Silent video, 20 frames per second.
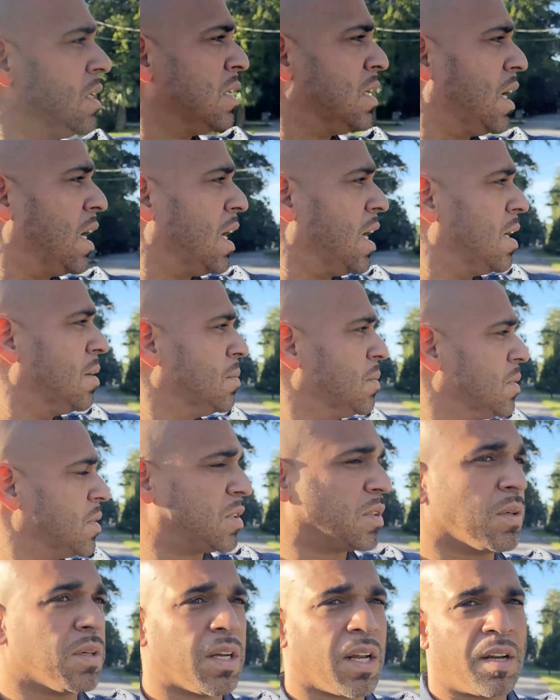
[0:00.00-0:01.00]

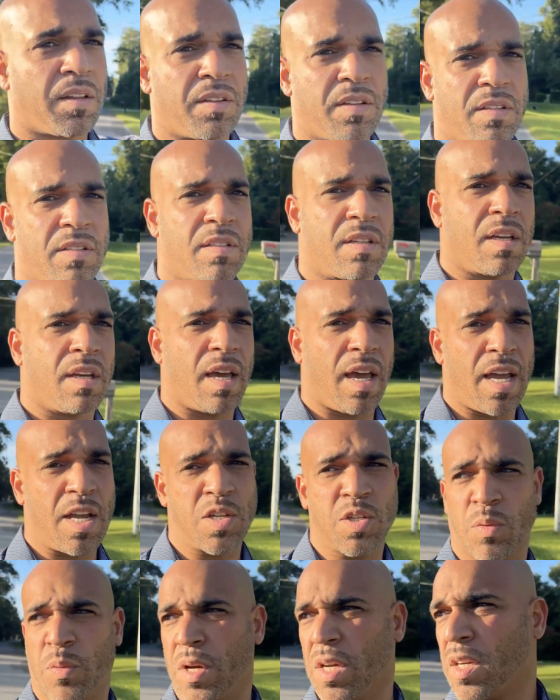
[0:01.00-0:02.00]
So in a lot of these
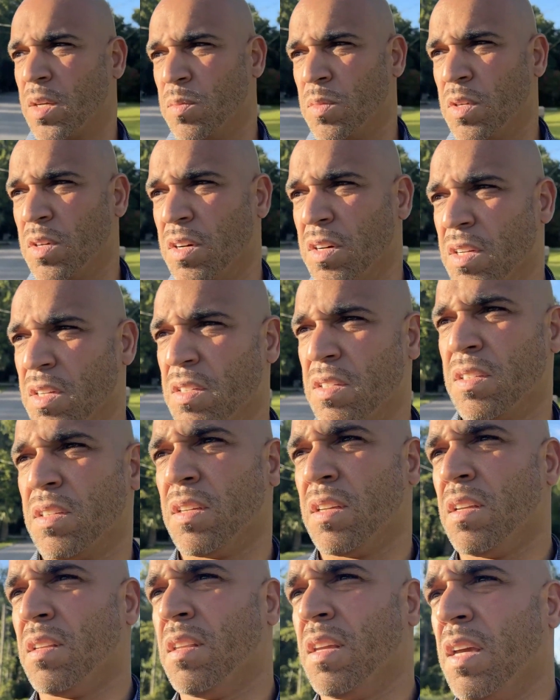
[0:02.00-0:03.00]
HOA communities,
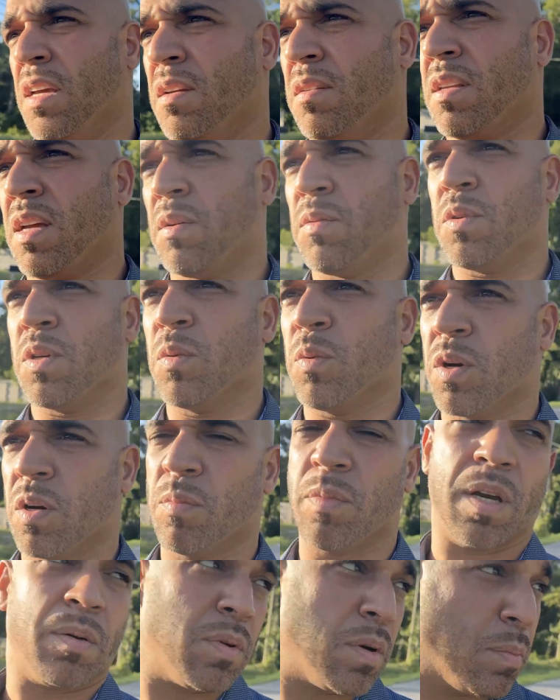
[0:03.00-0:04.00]
you
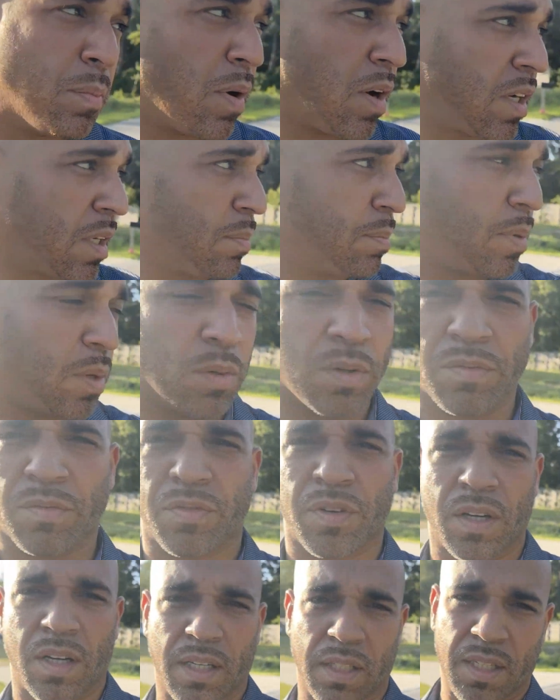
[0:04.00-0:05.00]
wouldn't be able to park a boat in
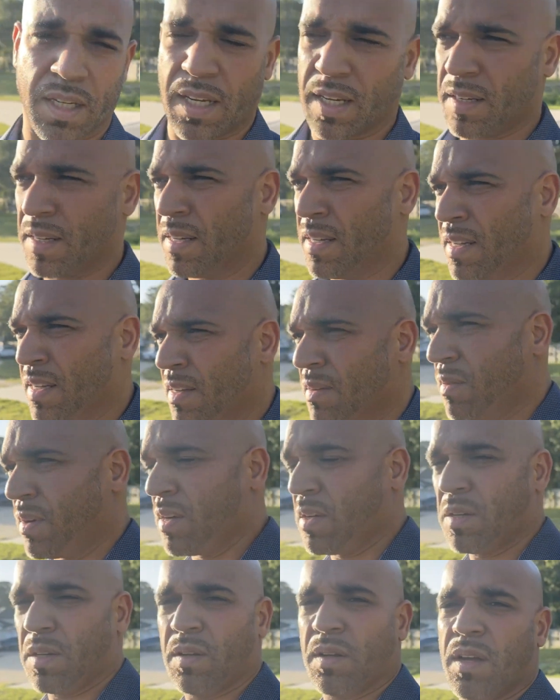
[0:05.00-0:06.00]
front like that,
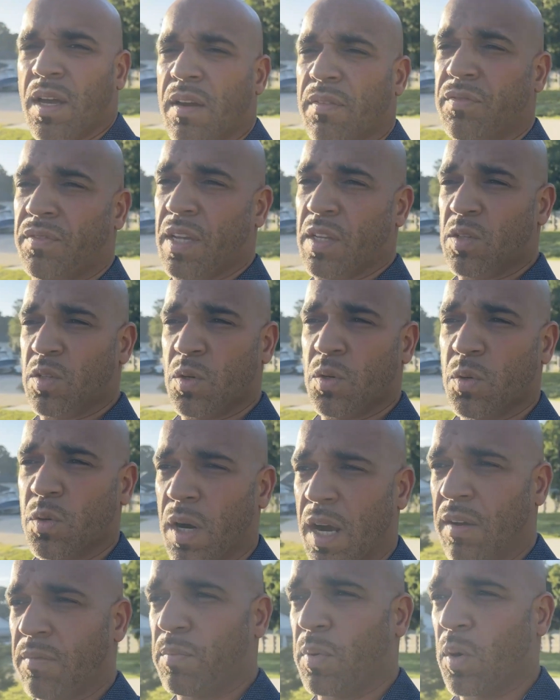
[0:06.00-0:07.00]
right? If they do
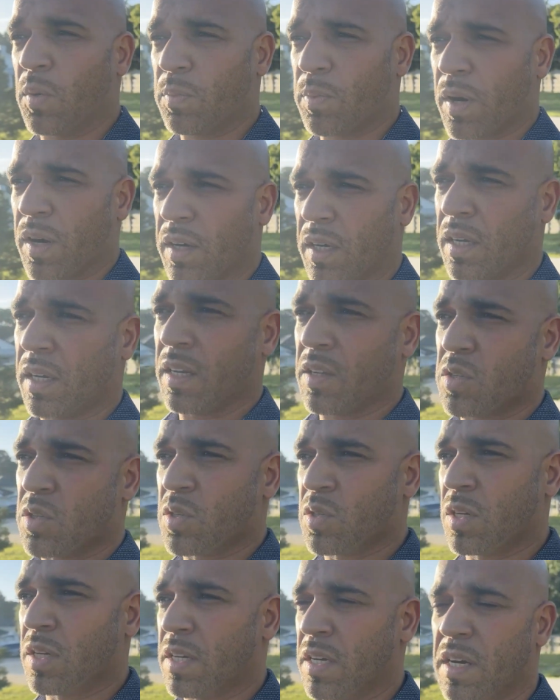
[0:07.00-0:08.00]
have boat parking, it's
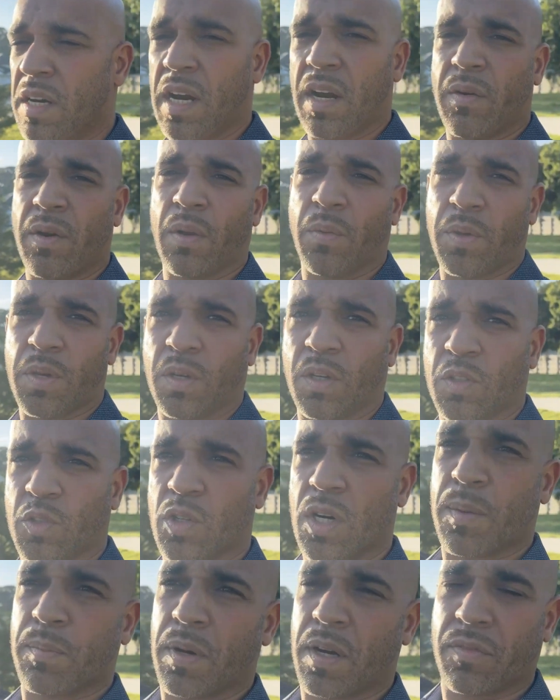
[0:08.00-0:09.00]
usually in an area where you can
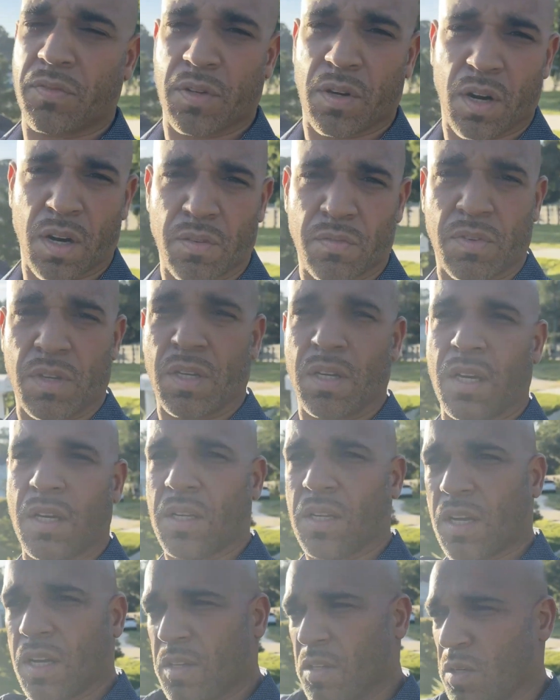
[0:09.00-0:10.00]
drop off your
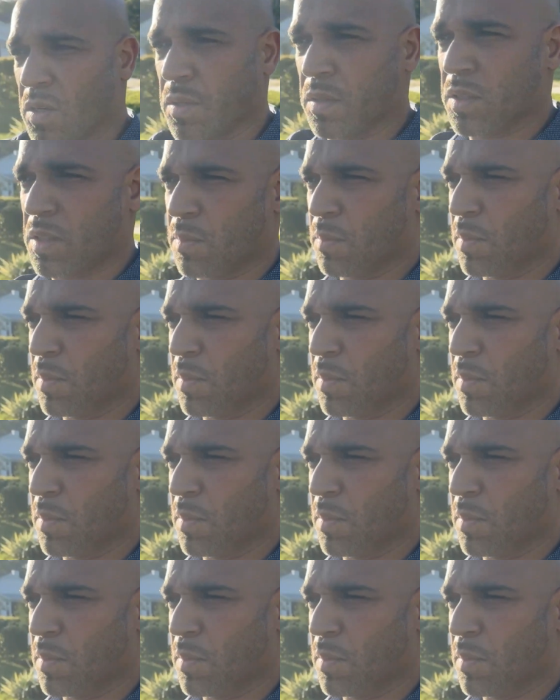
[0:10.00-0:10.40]
RV and your